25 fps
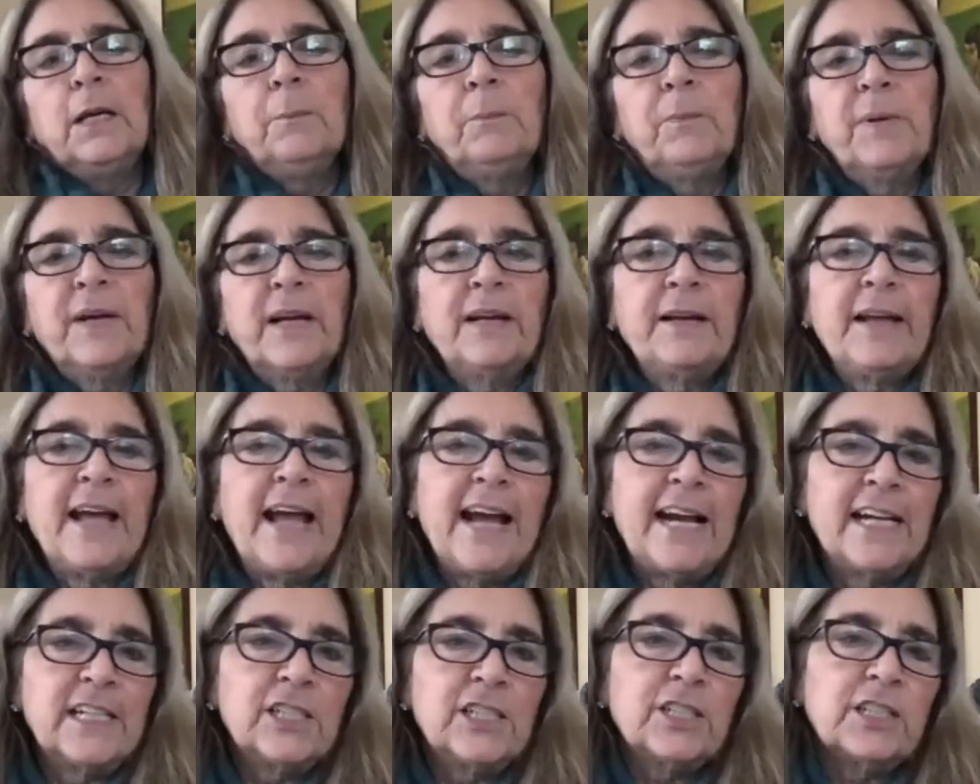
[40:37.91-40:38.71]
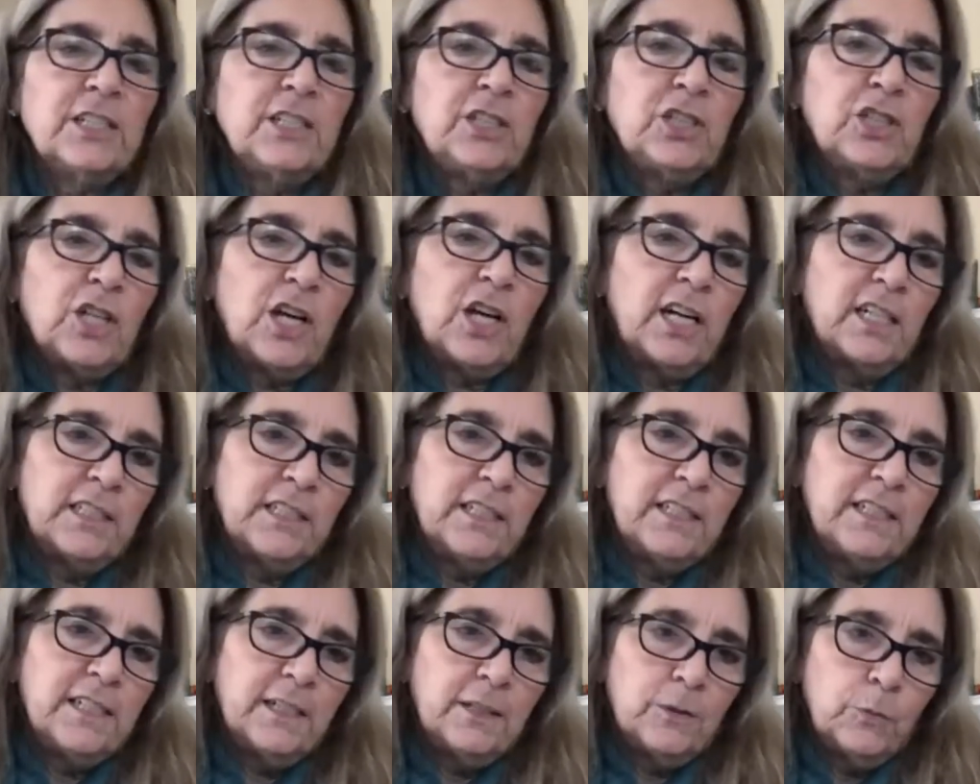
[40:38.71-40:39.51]
But I actually
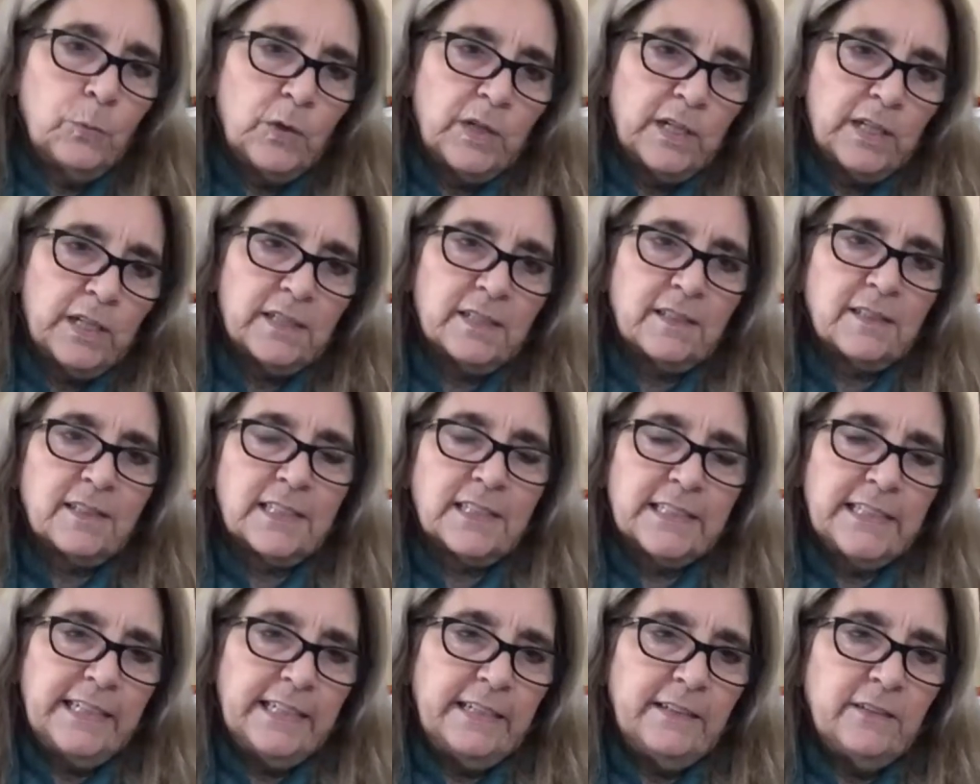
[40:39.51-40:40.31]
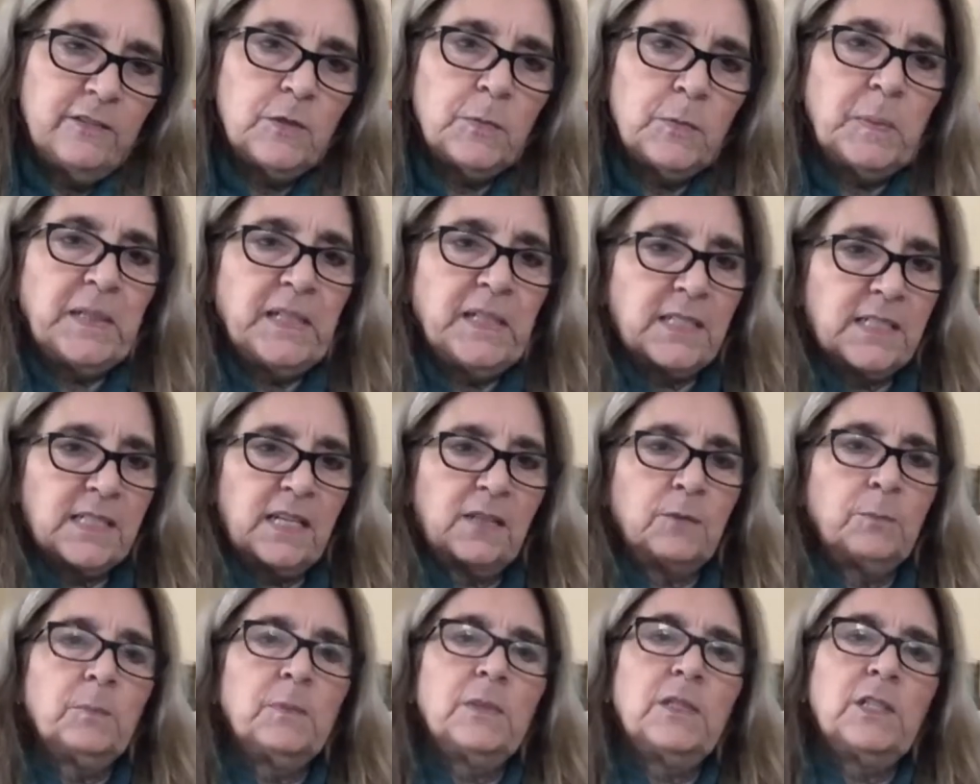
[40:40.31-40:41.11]
undid one of the sleeves because I